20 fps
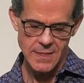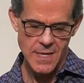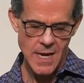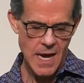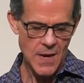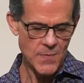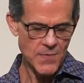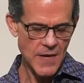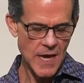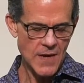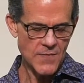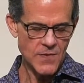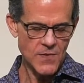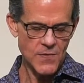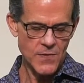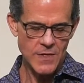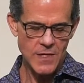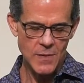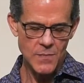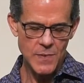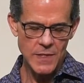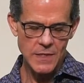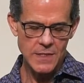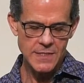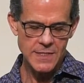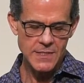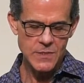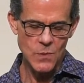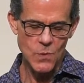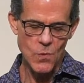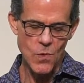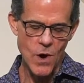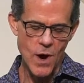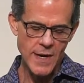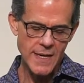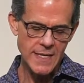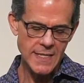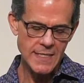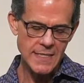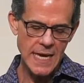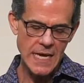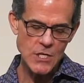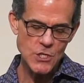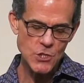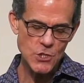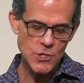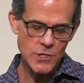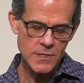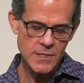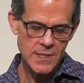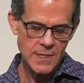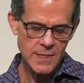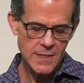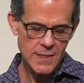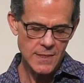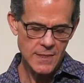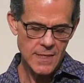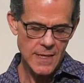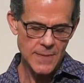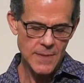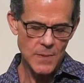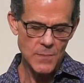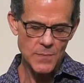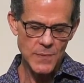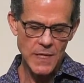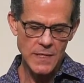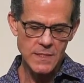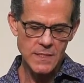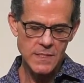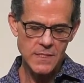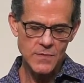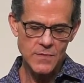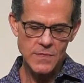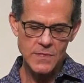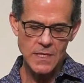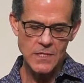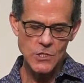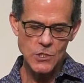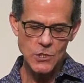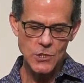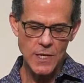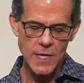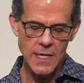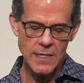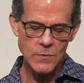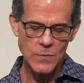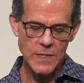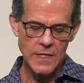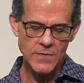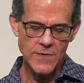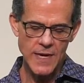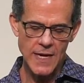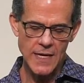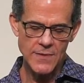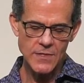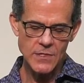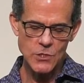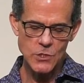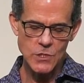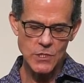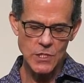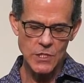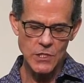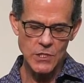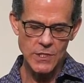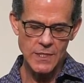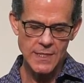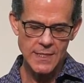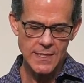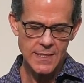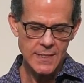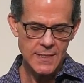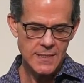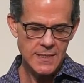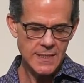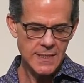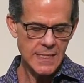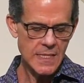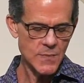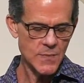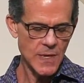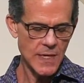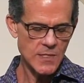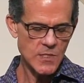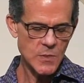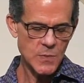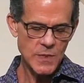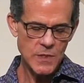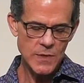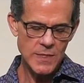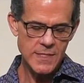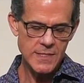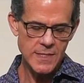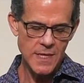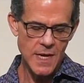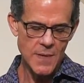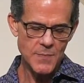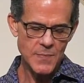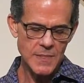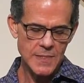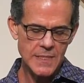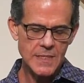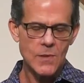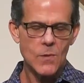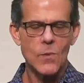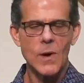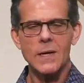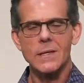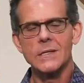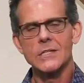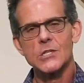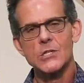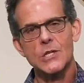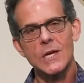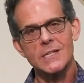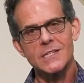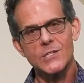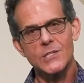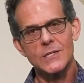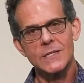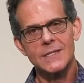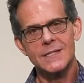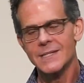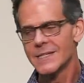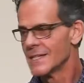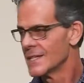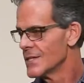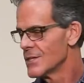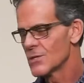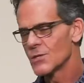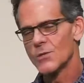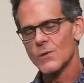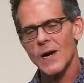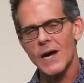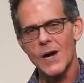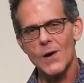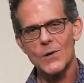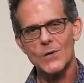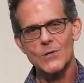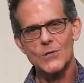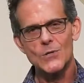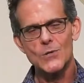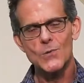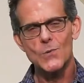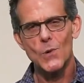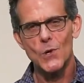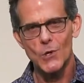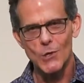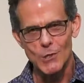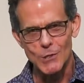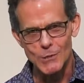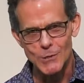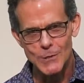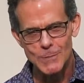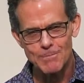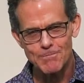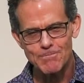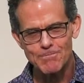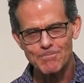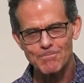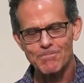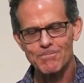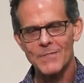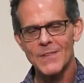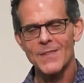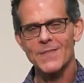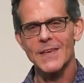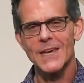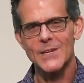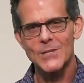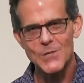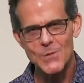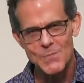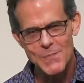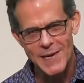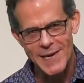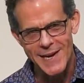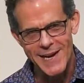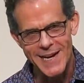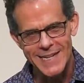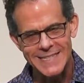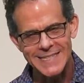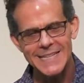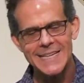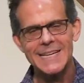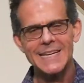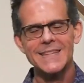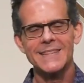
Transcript: I'm thankful for the ability to walk in nature and the abundance of sunshine we have had this year to keep my spirits up while adjusting to our new world. Thank you, Pat.